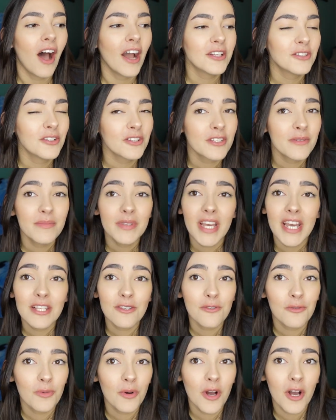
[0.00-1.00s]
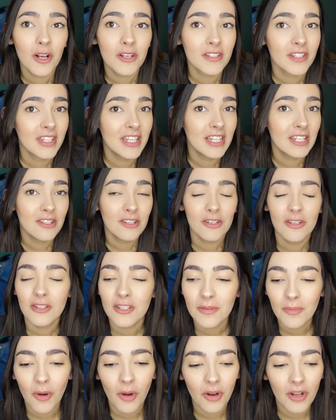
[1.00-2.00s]
I took some days off work so I needed to do
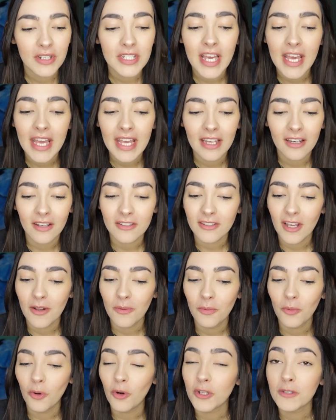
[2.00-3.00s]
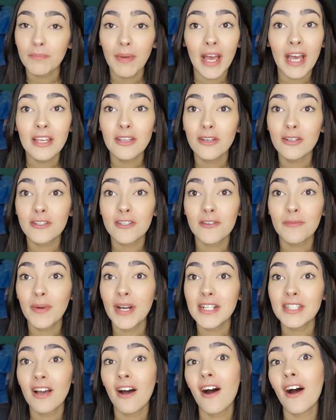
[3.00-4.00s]
some holiday and I was like what's better use of
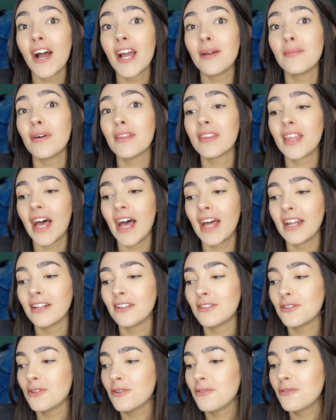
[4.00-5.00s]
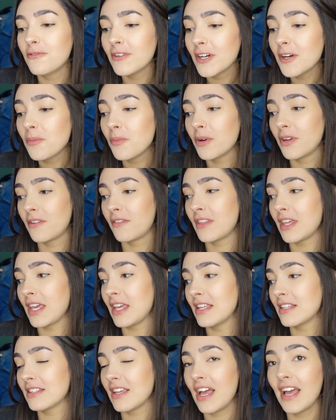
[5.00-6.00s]
my time than to film one of
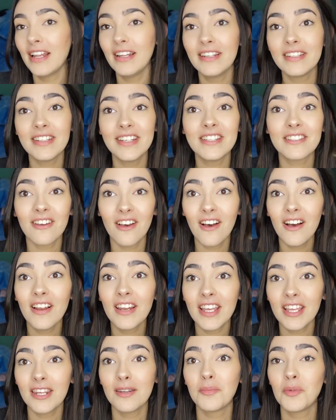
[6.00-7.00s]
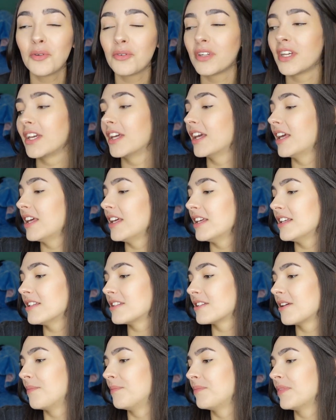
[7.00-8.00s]
these and it's early in the morning it
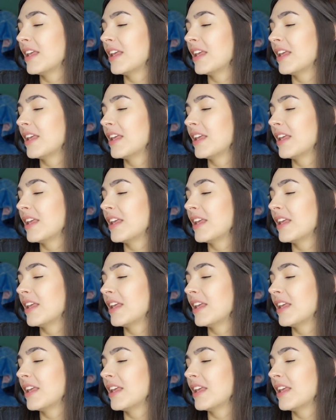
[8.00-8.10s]
is